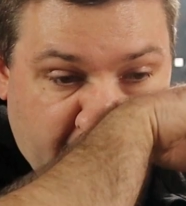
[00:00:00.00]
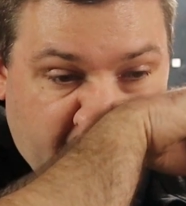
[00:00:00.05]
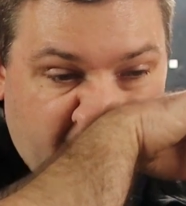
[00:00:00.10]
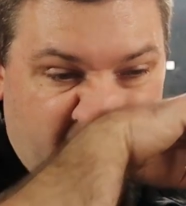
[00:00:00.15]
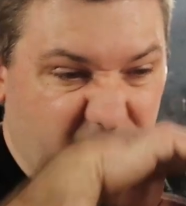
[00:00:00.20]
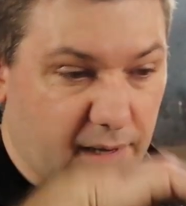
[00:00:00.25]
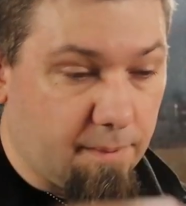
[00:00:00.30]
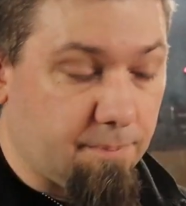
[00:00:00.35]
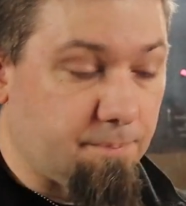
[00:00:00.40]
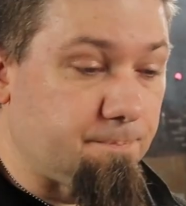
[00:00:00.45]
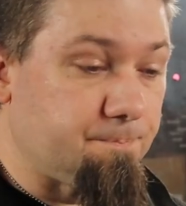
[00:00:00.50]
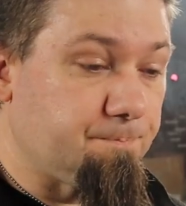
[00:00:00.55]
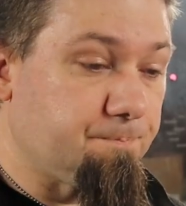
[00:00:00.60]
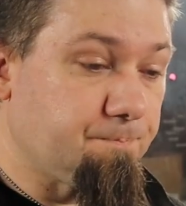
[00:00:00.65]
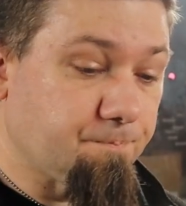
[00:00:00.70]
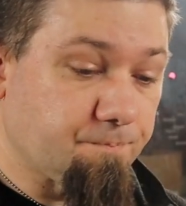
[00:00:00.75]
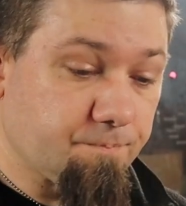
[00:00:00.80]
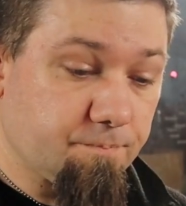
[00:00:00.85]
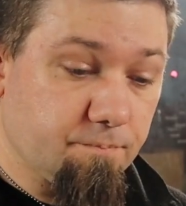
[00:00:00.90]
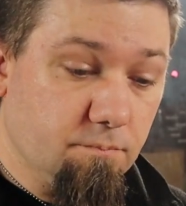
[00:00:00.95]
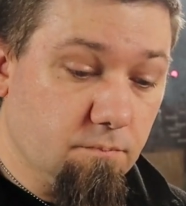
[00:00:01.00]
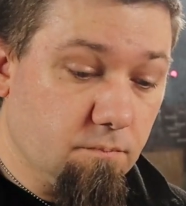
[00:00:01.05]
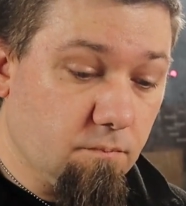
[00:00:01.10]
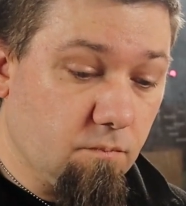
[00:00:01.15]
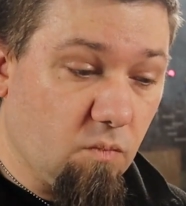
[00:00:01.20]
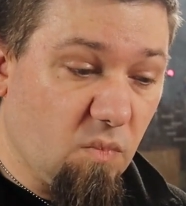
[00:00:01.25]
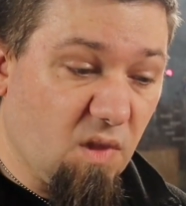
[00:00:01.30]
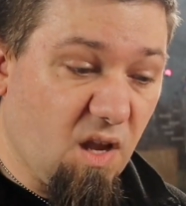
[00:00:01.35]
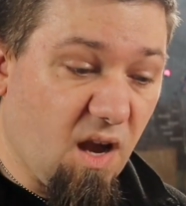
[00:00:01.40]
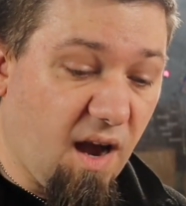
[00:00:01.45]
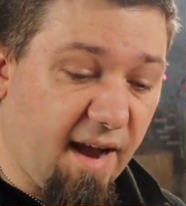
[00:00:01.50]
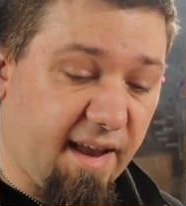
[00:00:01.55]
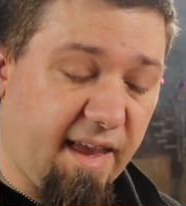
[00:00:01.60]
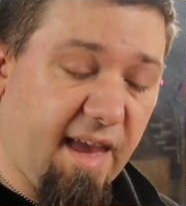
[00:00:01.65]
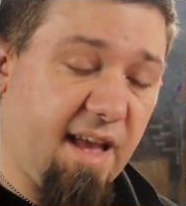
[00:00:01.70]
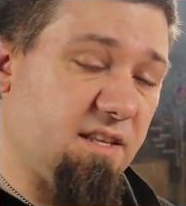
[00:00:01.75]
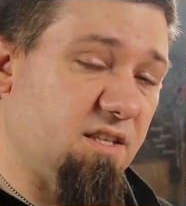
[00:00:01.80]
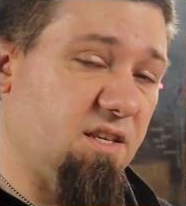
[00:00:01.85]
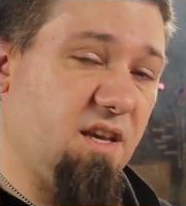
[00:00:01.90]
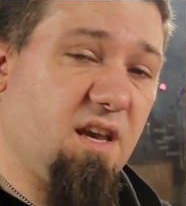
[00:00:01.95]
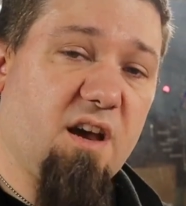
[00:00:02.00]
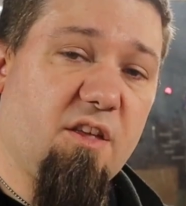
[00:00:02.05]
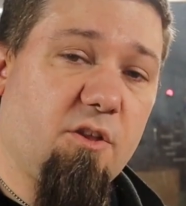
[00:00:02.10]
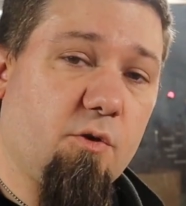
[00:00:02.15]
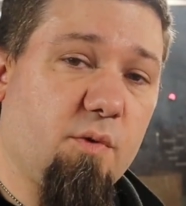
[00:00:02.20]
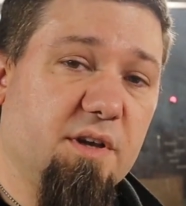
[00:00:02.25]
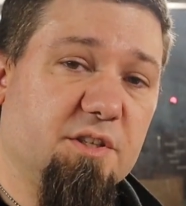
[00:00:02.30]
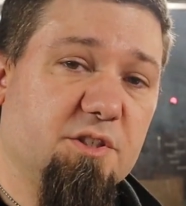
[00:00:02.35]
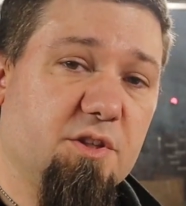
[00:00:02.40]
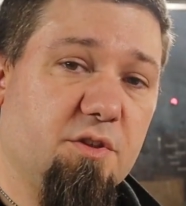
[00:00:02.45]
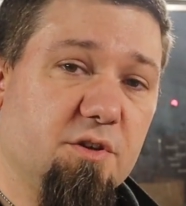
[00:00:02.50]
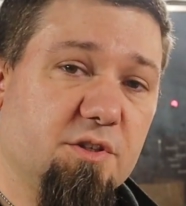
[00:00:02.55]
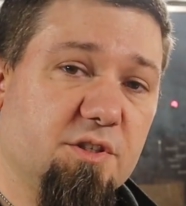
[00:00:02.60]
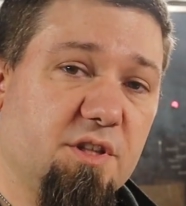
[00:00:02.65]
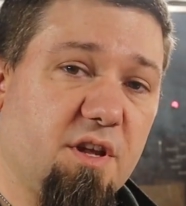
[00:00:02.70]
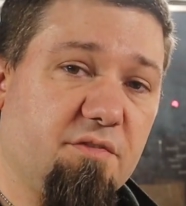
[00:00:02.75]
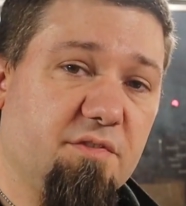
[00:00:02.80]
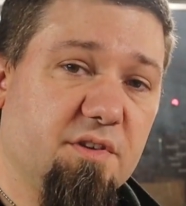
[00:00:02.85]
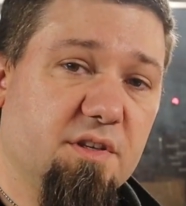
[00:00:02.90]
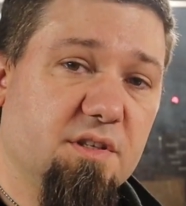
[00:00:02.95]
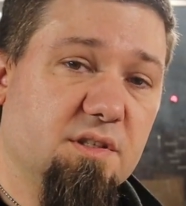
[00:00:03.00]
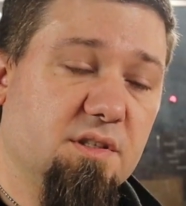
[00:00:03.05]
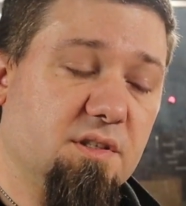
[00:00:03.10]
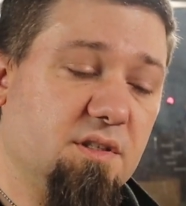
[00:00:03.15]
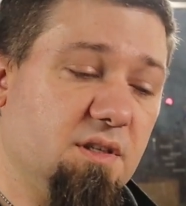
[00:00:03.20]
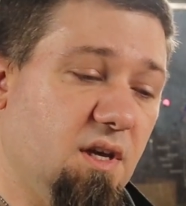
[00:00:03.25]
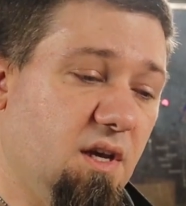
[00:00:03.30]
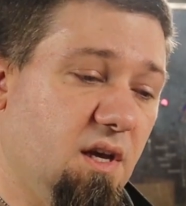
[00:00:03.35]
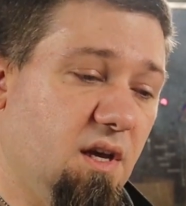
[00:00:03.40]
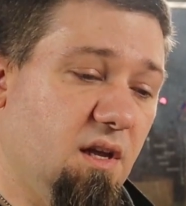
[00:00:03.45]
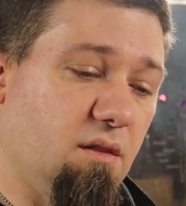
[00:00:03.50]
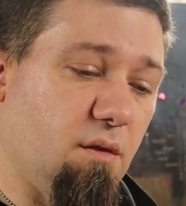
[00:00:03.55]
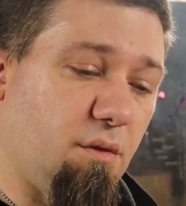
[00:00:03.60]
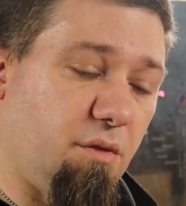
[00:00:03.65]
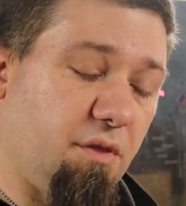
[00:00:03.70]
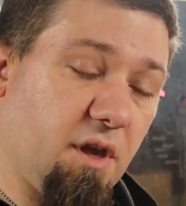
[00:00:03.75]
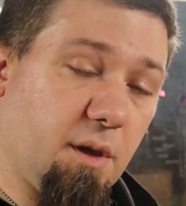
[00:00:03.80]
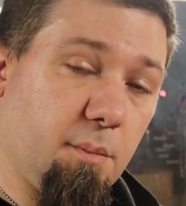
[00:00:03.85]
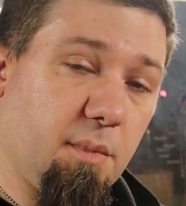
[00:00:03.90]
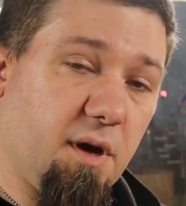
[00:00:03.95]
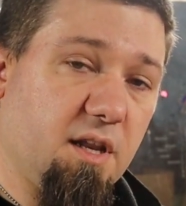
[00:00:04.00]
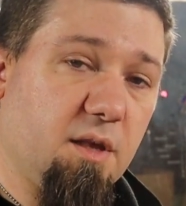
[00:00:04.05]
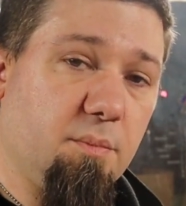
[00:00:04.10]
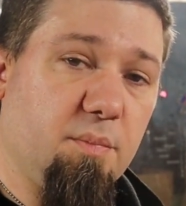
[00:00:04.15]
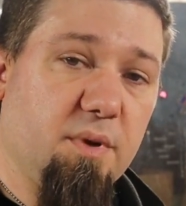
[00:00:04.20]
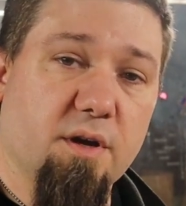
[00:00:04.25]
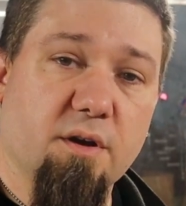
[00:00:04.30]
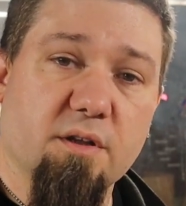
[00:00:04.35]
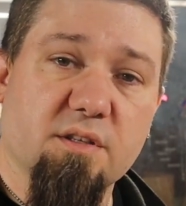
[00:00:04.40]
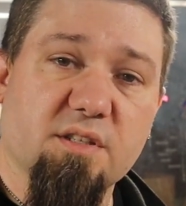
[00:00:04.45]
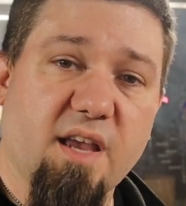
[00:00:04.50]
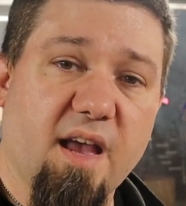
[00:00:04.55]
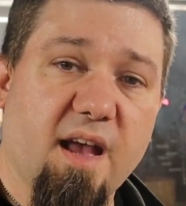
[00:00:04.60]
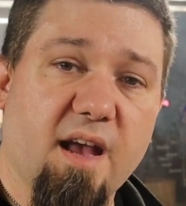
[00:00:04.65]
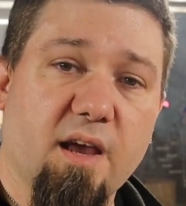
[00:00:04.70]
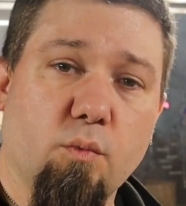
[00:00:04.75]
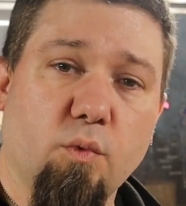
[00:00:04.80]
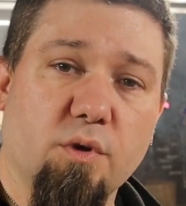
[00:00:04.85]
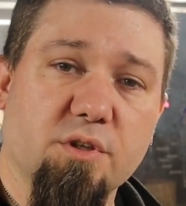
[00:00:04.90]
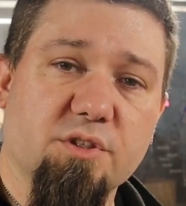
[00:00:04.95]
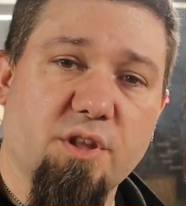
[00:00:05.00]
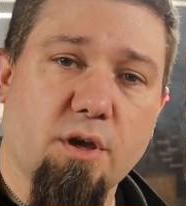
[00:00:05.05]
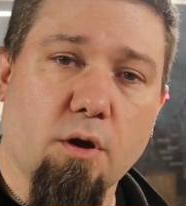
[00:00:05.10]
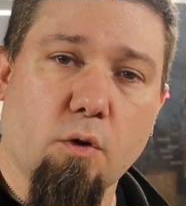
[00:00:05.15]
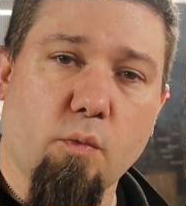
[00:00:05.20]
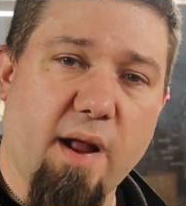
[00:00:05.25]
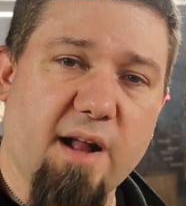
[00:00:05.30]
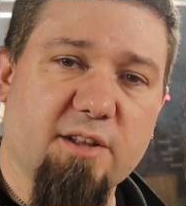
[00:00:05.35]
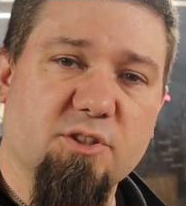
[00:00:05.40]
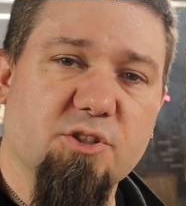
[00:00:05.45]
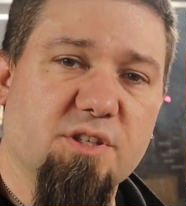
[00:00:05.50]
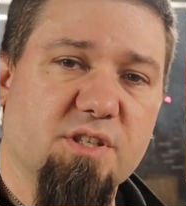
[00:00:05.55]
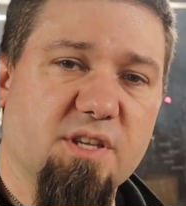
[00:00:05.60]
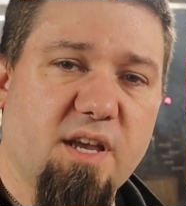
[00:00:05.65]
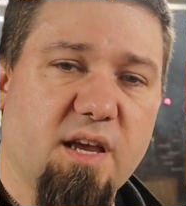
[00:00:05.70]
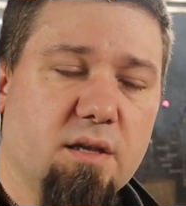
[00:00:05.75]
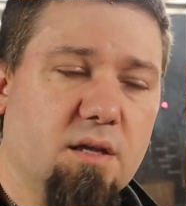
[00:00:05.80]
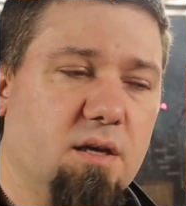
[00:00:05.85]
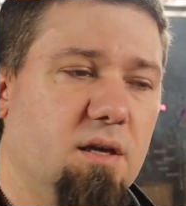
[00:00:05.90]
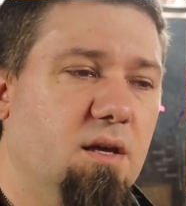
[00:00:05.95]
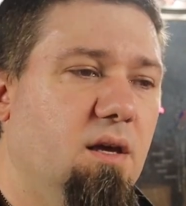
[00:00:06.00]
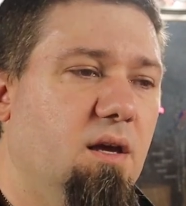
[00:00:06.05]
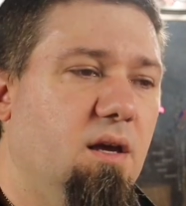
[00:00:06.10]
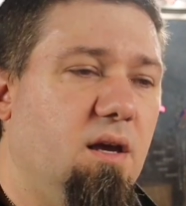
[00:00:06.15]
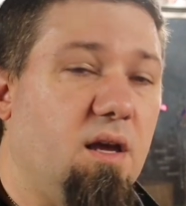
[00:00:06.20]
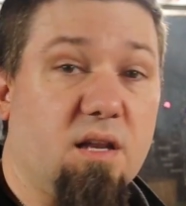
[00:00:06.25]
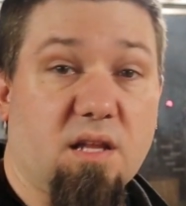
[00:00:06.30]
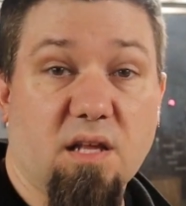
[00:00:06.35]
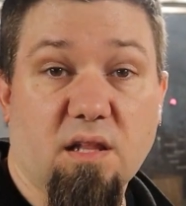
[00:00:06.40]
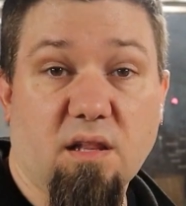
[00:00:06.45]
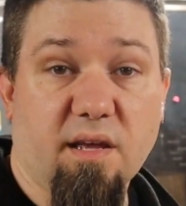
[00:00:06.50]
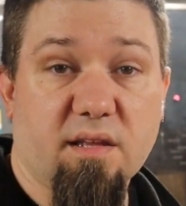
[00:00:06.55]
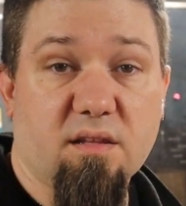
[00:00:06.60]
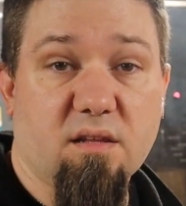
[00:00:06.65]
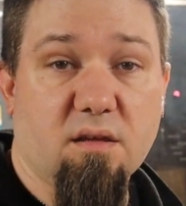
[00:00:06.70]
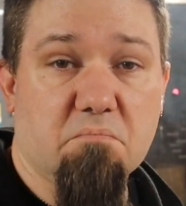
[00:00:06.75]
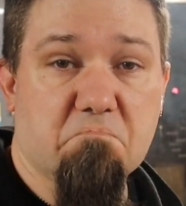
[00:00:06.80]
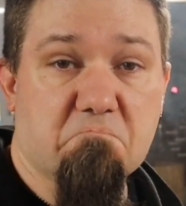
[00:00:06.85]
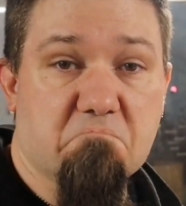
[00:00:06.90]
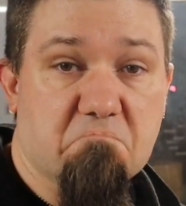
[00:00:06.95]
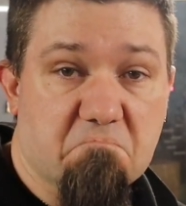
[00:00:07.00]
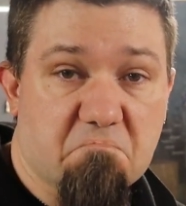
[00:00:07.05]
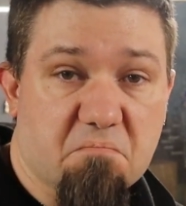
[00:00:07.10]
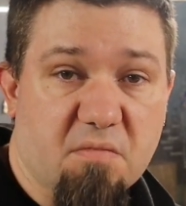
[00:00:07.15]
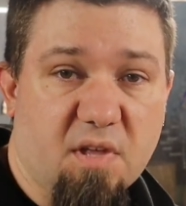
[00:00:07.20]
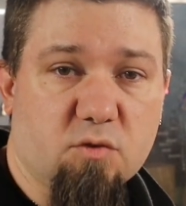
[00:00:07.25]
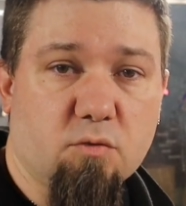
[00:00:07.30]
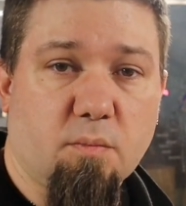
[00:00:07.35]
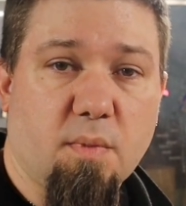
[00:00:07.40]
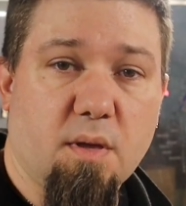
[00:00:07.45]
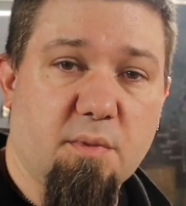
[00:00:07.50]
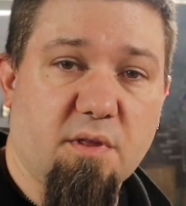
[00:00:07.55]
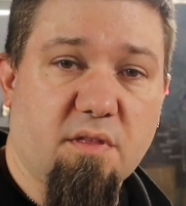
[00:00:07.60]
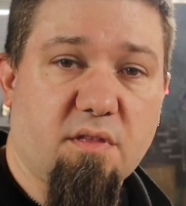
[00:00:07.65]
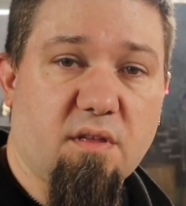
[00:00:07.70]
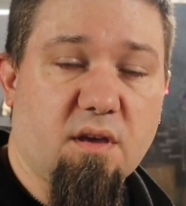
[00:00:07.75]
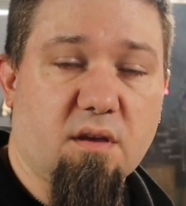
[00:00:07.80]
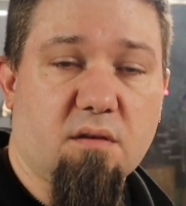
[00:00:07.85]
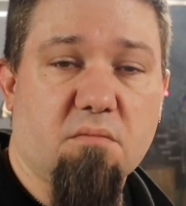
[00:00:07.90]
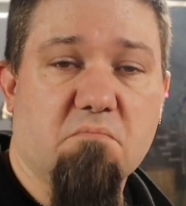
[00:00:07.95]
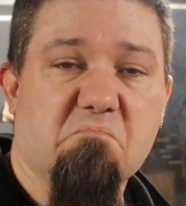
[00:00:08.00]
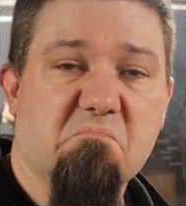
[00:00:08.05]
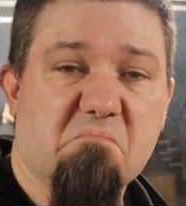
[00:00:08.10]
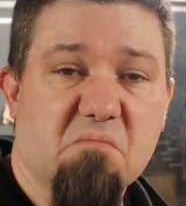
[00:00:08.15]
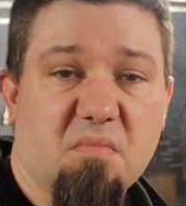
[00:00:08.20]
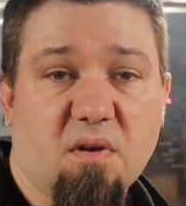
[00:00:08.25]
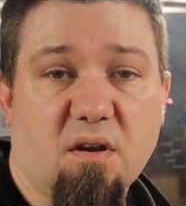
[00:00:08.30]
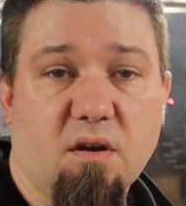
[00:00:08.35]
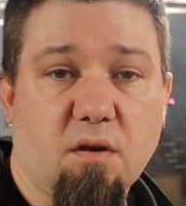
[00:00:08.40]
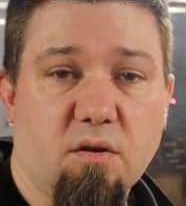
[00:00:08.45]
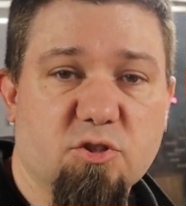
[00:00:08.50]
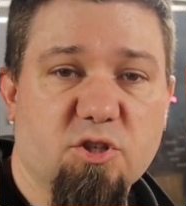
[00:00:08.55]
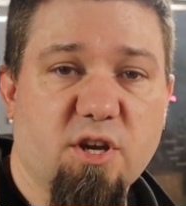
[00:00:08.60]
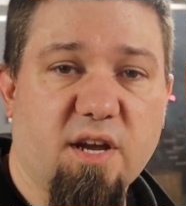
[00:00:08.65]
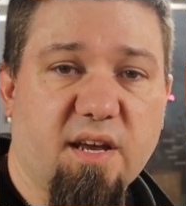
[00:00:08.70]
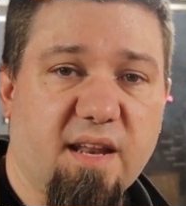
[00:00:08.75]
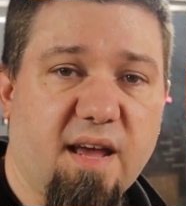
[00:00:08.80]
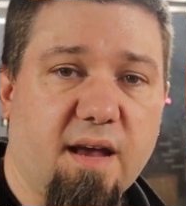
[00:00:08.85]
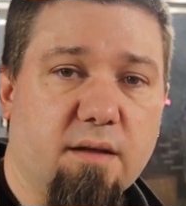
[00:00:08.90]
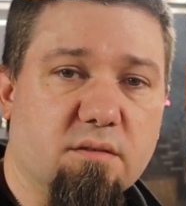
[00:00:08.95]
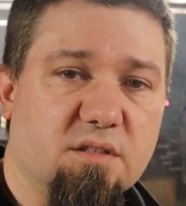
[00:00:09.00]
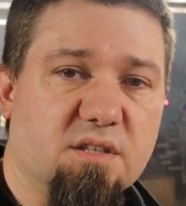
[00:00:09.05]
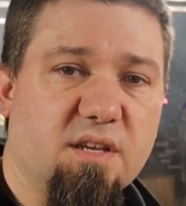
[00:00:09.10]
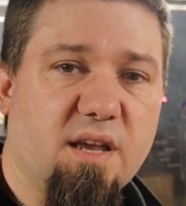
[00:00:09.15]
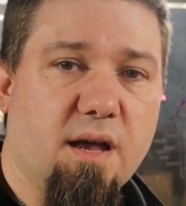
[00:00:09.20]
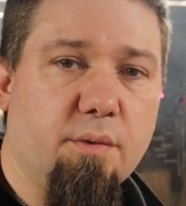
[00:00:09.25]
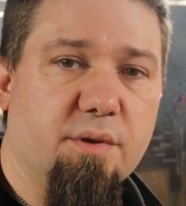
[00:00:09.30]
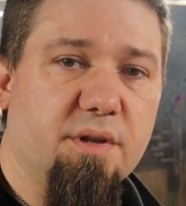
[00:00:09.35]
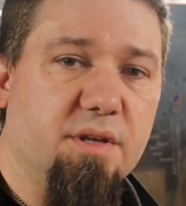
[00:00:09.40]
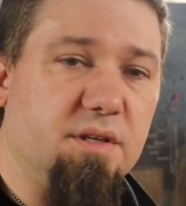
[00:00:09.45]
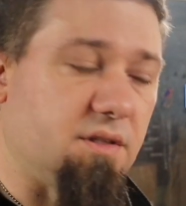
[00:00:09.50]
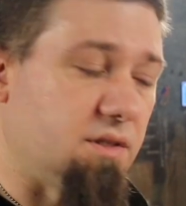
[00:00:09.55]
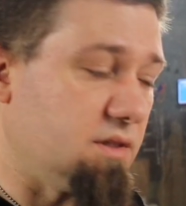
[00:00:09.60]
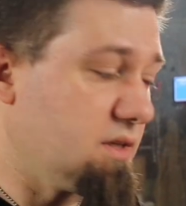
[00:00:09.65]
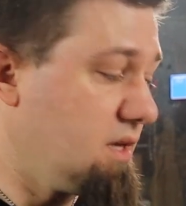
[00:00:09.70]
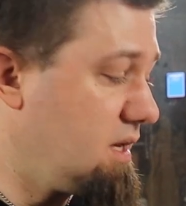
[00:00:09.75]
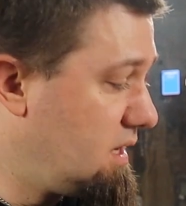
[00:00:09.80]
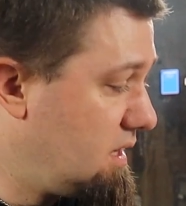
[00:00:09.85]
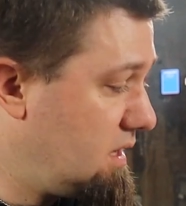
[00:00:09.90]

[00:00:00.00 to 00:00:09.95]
I can't say how the rest of their stuff is. The thing Muddy Beards had was their ratchet set, and he liked it. That's what made me think, I'll go check it out, see how it is.